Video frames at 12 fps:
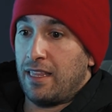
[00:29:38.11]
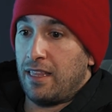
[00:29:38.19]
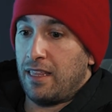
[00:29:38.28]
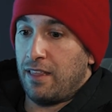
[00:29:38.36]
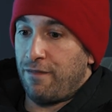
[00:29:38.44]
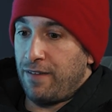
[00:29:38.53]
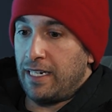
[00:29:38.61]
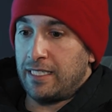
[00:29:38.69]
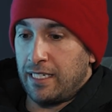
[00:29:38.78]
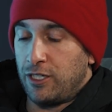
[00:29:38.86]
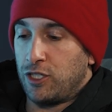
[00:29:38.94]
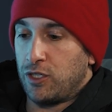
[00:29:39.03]
the fitness
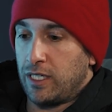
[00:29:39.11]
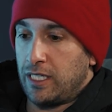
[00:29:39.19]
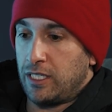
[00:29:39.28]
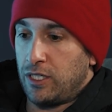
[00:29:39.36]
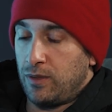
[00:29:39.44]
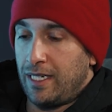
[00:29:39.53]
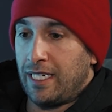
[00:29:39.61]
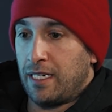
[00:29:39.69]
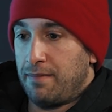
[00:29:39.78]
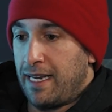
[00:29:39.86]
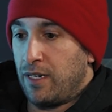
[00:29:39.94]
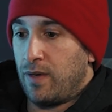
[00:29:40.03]
industry is unique in
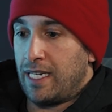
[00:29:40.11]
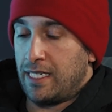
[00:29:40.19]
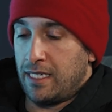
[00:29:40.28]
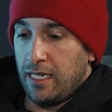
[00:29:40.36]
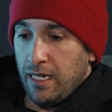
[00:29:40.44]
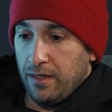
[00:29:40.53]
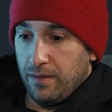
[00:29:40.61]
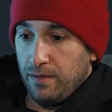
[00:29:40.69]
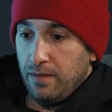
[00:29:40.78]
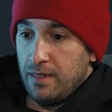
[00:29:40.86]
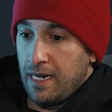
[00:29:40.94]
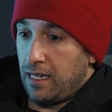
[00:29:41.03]
many ways,
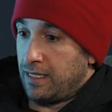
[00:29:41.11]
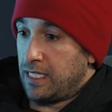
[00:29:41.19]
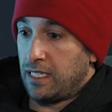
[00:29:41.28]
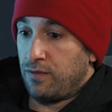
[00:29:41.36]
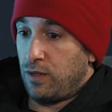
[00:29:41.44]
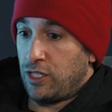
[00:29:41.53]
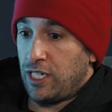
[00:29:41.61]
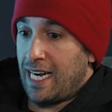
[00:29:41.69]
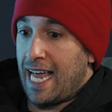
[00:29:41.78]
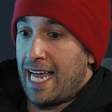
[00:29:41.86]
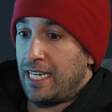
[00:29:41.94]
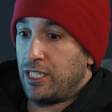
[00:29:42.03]
not least of which it
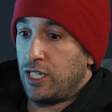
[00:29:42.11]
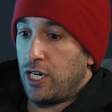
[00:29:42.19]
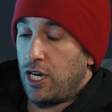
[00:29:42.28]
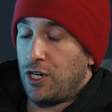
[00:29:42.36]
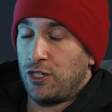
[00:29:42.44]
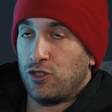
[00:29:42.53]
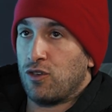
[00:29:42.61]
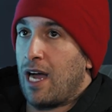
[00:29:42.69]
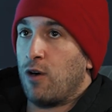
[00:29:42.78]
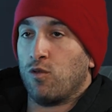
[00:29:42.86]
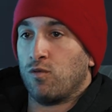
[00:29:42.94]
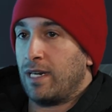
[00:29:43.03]
has an
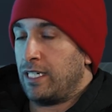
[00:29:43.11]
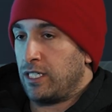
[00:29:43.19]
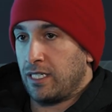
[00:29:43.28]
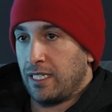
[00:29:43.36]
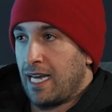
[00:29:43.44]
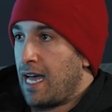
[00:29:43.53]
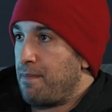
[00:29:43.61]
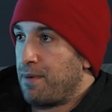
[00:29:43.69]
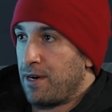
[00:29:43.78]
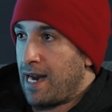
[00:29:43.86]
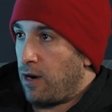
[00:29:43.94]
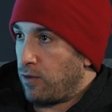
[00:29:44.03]
outrageously high
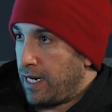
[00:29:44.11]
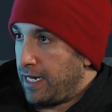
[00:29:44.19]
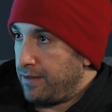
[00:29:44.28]
burnout rate,